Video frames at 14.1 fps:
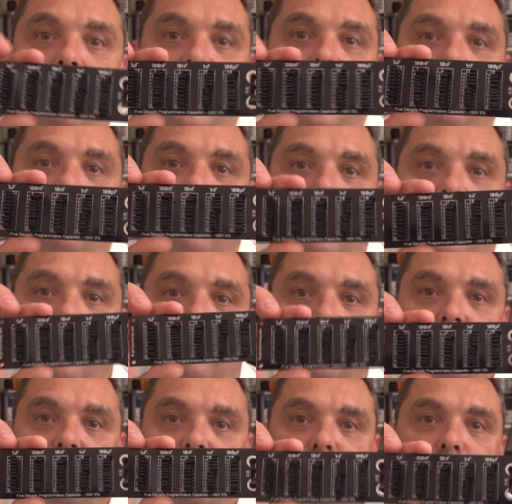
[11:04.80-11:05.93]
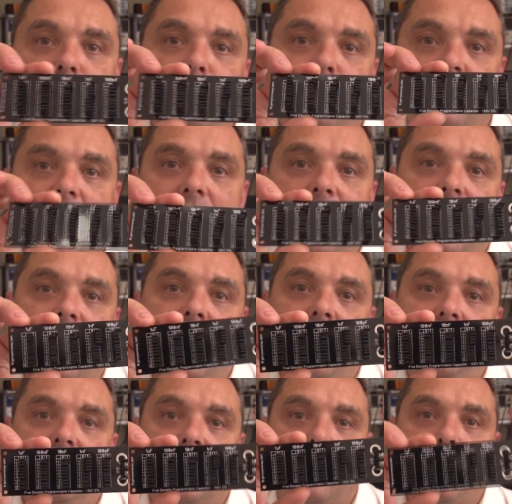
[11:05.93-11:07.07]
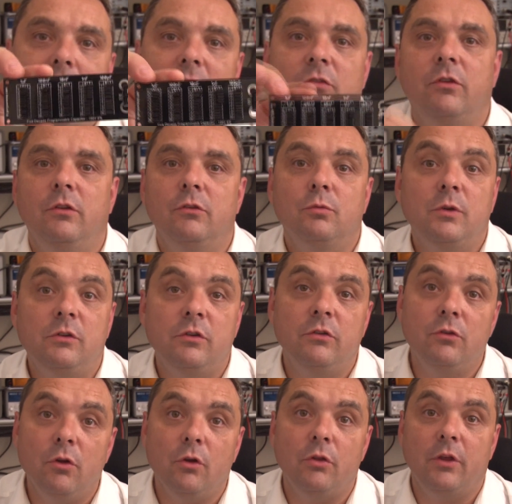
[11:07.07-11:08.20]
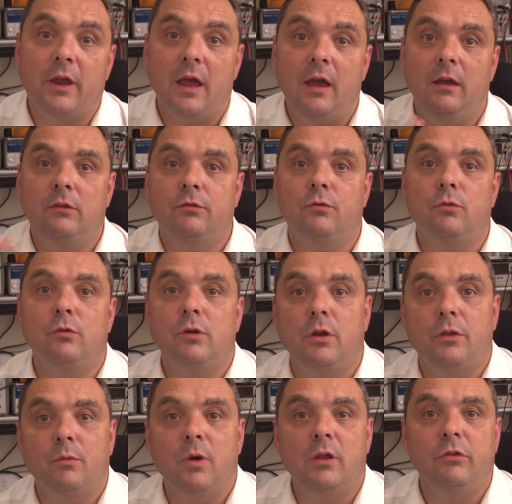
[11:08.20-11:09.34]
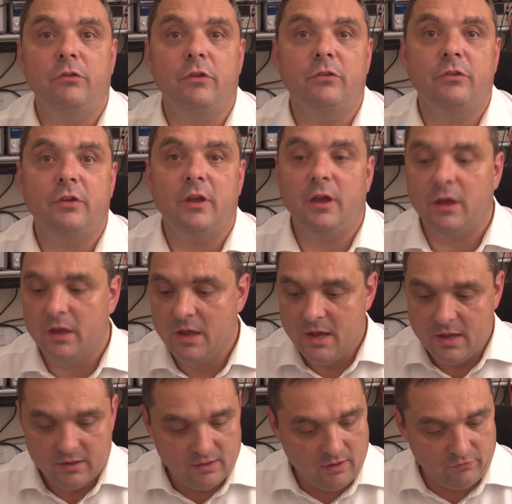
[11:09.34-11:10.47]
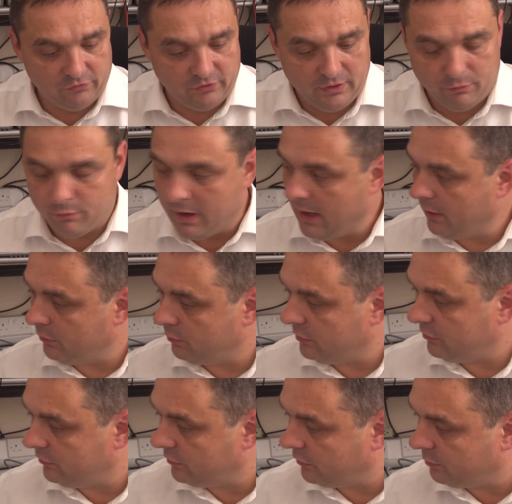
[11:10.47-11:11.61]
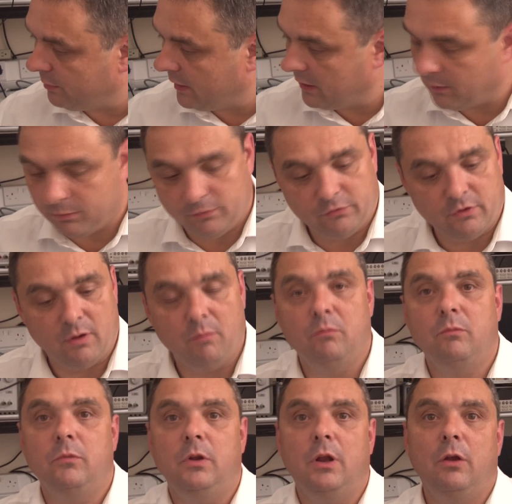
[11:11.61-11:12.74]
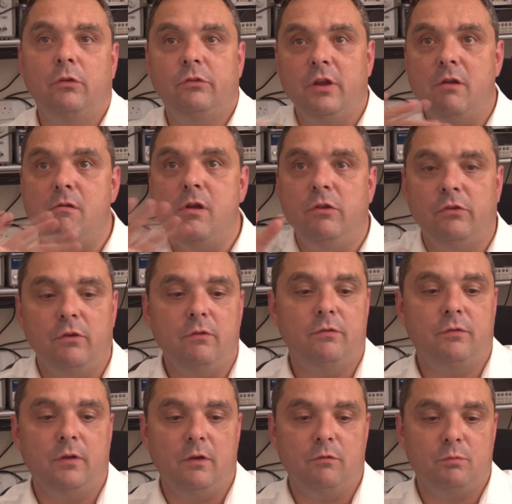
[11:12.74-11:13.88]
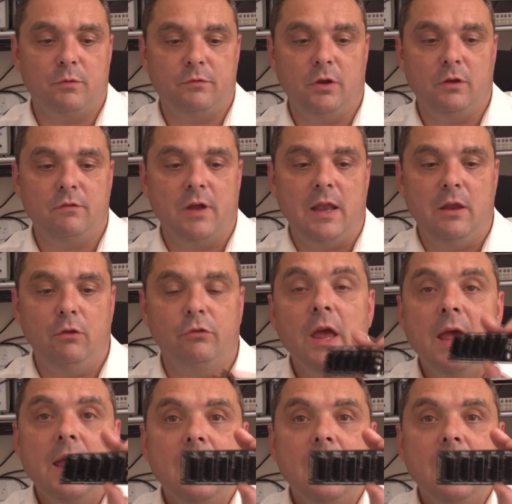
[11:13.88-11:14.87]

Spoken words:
means that it's a true decade capacitance, which is not the case for a lot of the ones that I've seen around, which have just made up of some, you know, series of preferred values.